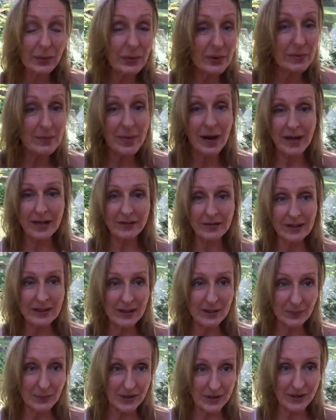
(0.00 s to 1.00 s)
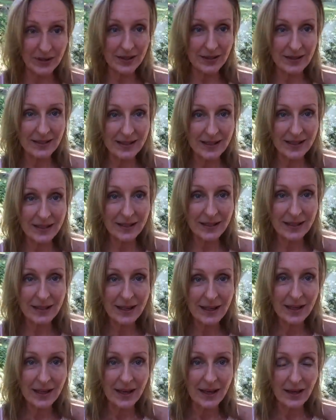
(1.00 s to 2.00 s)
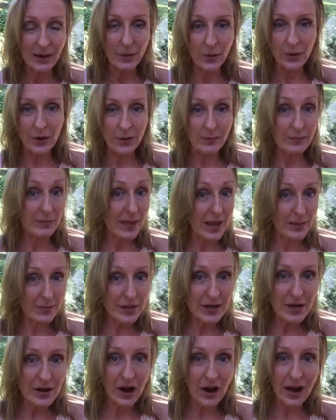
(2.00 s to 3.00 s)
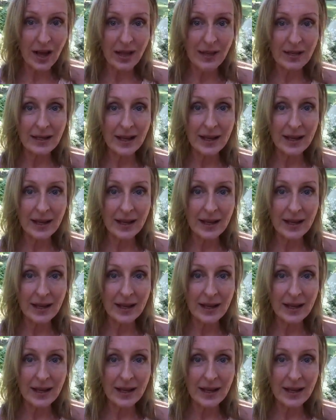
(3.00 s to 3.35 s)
We might have experienced it, or maybe not,